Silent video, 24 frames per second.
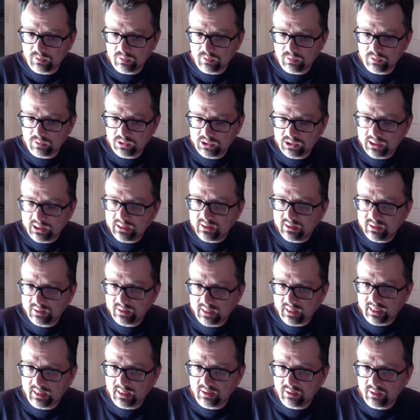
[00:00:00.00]

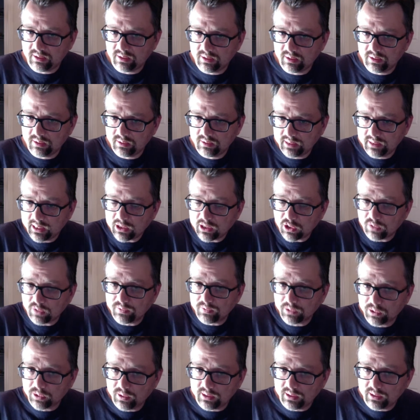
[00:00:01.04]
city-state take
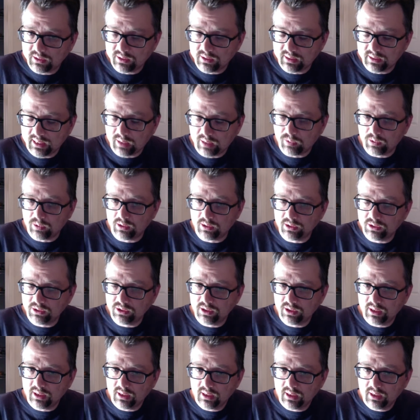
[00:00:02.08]
over Greece, and that
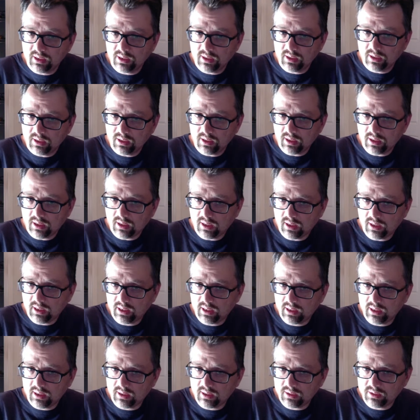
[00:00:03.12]
was
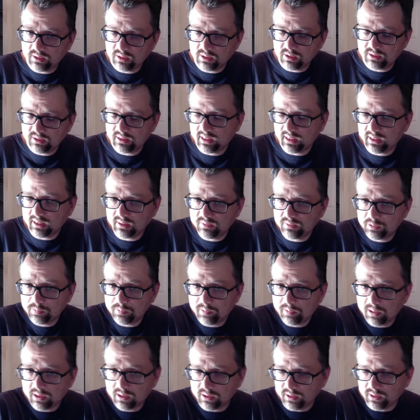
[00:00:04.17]
the state of
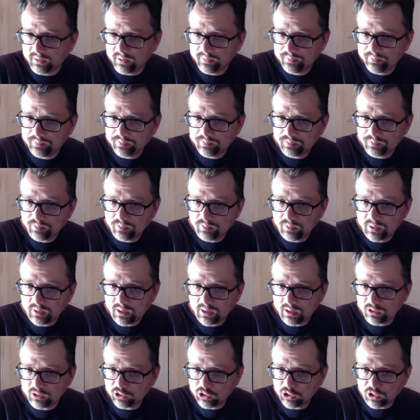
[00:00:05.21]
Sparta.
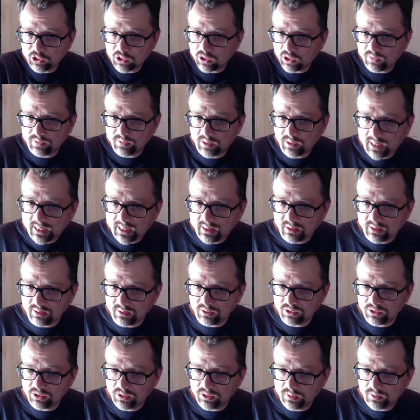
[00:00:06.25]
Took over
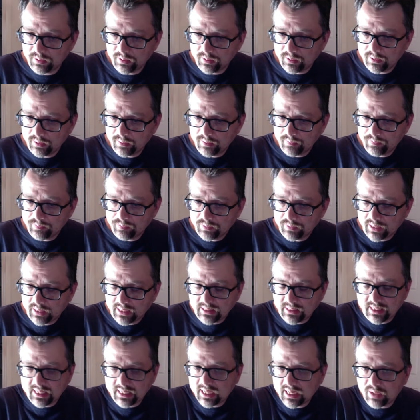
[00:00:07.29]
Athens, and
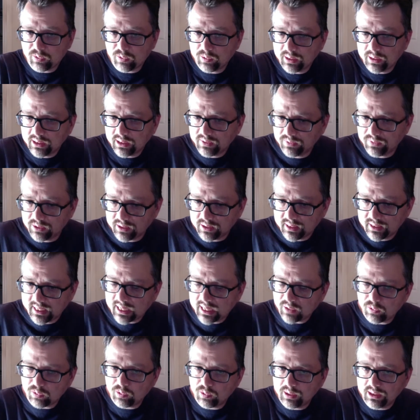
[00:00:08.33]
they got rid
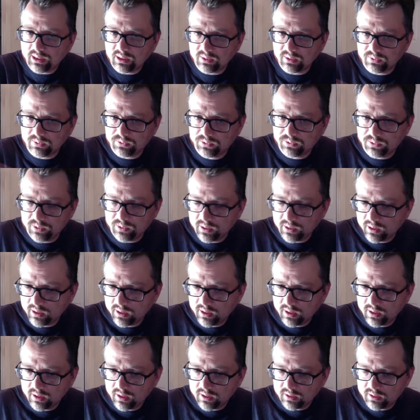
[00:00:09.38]
of
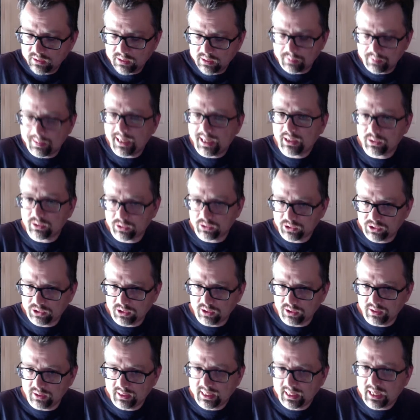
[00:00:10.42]

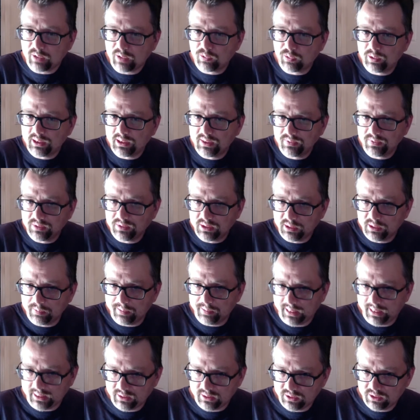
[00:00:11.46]
democracy. They got rid of the
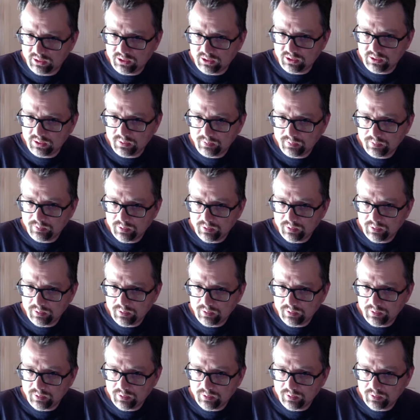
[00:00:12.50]
debates,